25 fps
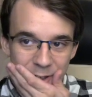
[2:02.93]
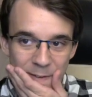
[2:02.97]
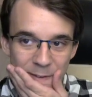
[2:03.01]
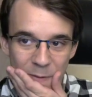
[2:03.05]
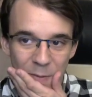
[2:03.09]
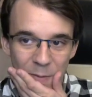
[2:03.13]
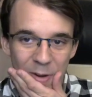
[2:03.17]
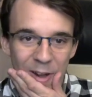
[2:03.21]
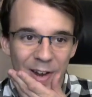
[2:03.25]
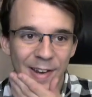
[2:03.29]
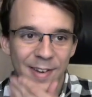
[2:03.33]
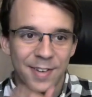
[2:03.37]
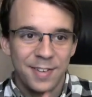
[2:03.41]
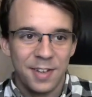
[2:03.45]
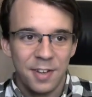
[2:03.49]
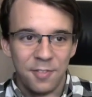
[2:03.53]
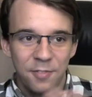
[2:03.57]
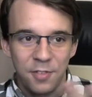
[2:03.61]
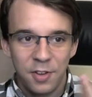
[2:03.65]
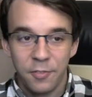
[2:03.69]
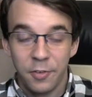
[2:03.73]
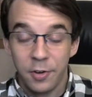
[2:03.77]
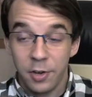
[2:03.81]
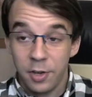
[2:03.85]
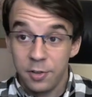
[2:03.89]
Well,
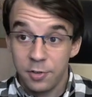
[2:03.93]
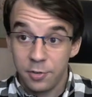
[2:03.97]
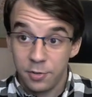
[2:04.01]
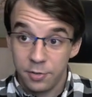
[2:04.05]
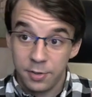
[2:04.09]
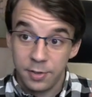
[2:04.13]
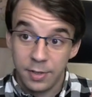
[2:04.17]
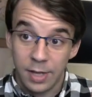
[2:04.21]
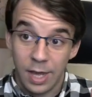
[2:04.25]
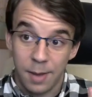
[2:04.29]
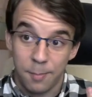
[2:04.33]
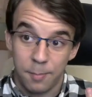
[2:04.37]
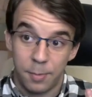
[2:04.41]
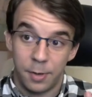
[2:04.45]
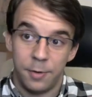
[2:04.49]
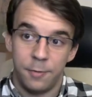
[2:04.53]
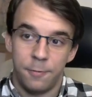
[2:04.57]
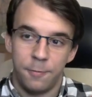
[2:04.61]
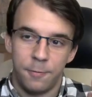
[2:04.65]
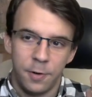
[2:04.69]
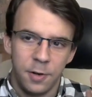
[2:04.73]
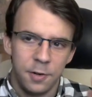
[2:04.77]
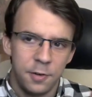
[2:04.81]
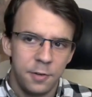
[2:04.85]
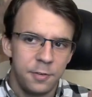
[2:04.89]
something very interesting happened.
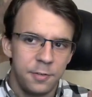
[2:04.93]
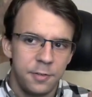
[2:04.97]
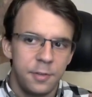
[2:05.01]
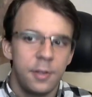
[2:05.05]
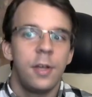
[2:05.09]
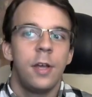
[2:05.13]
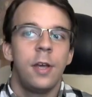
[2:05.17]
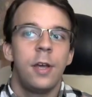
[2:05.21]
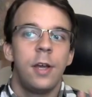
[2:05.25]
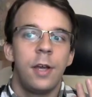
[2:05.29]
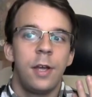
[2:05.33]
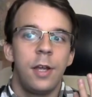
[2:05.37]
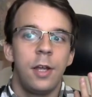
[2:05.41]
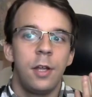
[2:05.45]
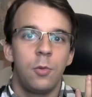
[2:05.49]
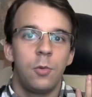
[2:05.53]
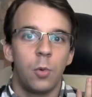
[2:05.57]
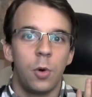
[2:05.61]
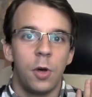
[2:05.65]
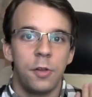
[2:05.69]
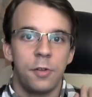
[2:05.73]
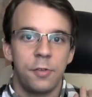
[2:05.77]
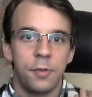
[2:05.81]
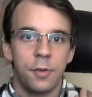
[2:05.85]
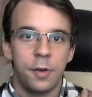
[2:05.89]
First, it
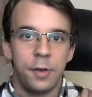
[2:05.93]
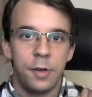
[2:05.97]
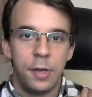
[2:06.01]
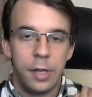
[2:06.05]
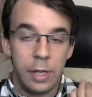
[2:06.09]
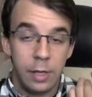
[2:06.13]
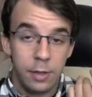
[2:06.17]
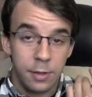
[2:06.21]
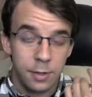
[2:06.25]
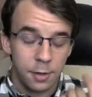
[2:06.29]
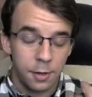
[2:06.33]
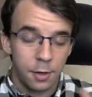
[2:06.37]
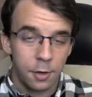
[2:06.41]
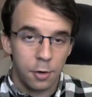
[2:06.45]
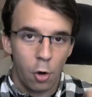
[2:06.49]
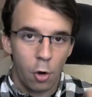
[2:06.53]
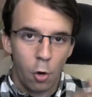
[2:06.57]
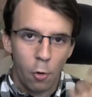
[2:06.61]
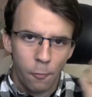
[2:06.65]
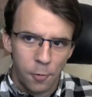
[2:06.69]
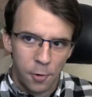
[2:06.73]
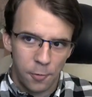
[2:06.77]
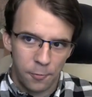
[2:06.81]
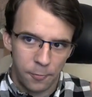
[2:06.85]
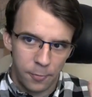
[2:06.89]
was an integer
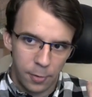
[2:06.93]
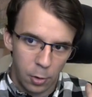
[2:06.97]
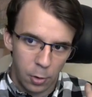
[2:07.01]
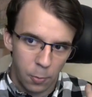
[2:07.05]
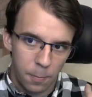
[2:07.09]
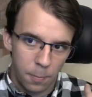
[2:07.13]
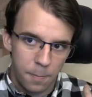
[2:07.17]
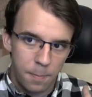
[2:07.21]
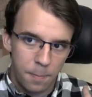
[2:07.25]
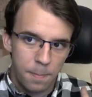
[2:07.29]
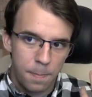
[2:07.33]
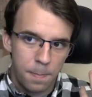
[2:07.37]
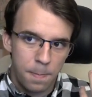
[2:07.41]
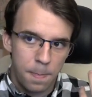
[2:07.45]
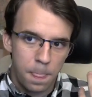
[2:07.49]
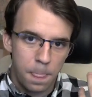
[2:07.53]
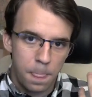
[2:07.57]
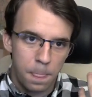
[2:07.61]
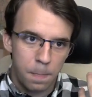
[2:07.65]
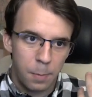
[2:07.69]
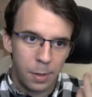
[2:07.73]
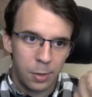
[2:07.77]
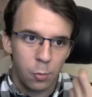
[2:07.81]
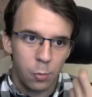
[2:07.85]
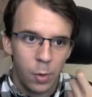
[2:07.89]
overflow.
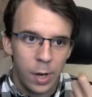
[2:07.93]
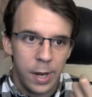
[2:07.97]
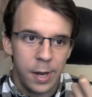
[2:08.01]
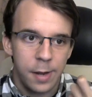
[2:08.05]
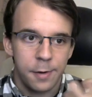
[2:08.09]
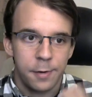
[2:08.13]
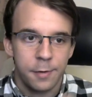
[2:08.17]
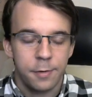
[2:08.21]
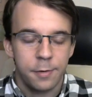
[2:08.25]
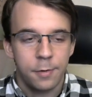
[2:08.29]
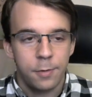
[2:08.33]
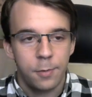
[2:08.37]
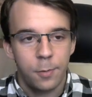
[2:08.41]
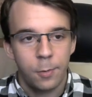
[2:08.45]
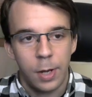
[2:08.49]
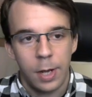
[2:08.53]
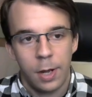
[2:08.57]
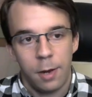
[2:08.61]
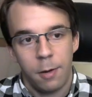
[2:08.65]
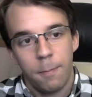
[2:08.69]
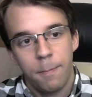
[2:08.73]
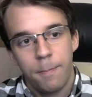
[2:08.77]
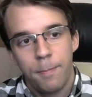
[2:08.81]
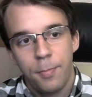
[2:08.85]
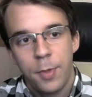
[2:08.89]
But where?
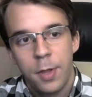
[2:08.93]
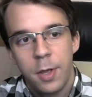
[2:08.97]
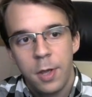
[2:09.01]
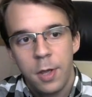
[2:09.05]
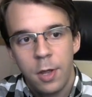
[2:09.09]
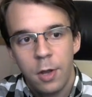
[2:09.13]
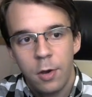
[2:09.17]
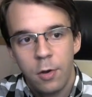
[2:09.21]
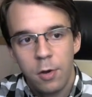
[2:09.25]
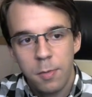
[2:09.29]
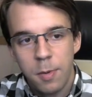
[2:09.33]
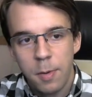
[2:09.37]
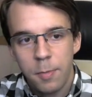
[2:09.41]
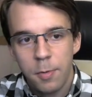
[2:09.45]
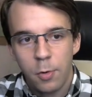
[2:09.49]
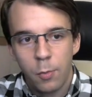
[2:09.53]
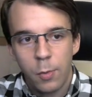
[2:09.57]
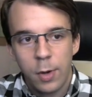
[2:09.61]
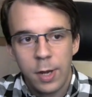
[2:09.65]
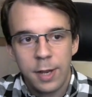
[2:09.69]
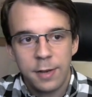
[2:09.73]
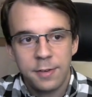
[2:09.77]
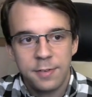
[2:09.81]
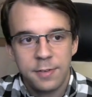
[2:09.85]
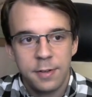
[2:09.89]
Well, remember when
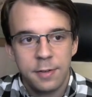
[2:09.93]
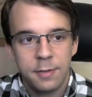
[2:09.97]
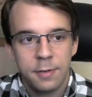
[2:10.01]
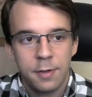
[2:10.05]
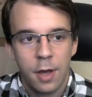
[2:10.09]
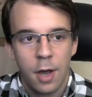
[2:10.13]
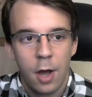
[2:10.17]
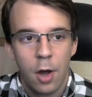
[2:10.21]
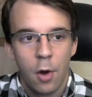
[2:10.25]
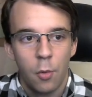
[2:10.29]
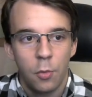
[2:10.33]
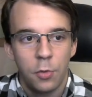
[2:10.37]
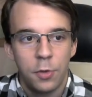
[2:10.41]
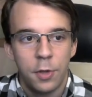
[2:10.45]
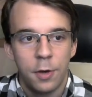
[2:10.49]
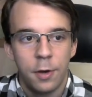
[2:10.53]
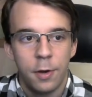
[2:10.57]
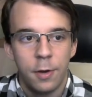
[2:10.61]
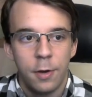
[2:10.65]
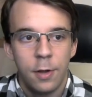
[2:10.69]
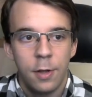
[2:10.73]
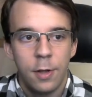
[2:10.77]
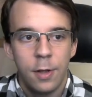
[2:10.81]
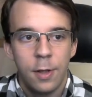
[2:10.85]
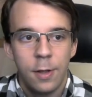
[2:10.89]
I said how
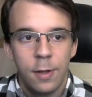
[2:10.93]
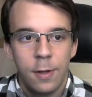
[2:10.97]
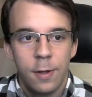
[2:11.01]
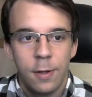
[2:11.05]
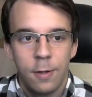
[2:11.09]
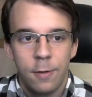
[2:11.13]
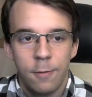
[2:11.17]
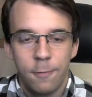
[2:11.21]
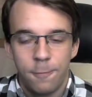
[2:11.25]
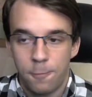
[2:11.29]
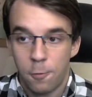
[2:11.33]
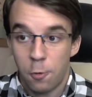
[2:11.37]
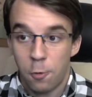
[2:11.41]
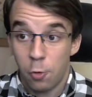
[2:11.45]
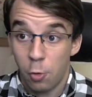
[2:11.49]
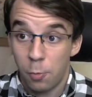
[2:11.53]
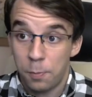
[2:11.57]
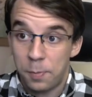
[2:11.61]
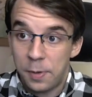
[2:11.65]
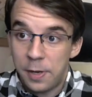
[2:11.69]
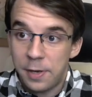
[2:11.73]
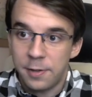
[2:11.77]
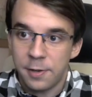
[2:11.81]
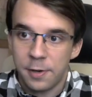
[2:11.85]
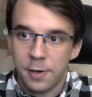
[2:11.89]
the for loop
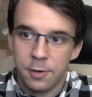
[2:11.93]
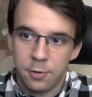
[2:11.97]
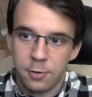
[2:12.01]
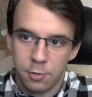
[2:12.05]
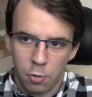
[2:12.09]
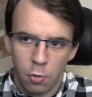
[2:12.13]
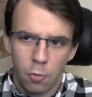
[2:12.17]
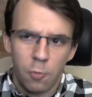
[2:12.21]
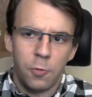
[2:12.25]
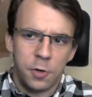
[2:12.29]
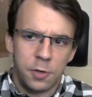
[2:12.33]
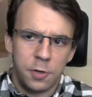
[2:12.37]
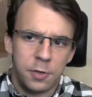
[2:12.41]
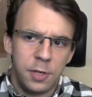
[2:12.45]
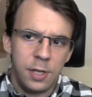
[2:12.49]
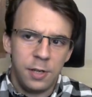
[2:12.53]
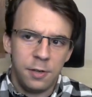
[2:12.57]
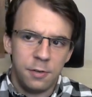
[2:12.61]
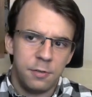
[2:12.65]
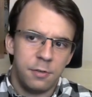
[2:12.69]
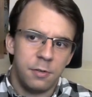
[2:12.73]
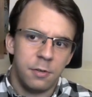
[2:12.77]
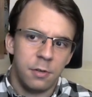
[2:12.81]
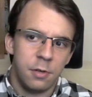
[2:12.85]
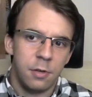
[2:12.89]
iterates over
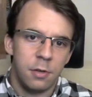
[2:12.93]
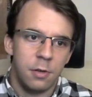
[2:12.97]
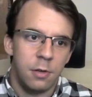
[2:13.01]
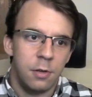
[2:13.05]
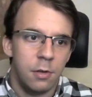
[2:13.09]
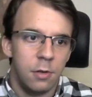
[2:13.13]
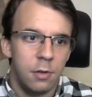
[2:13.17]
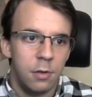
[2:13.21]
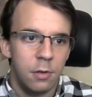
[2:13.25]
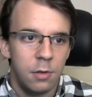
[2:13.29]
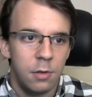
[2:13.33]
these uh,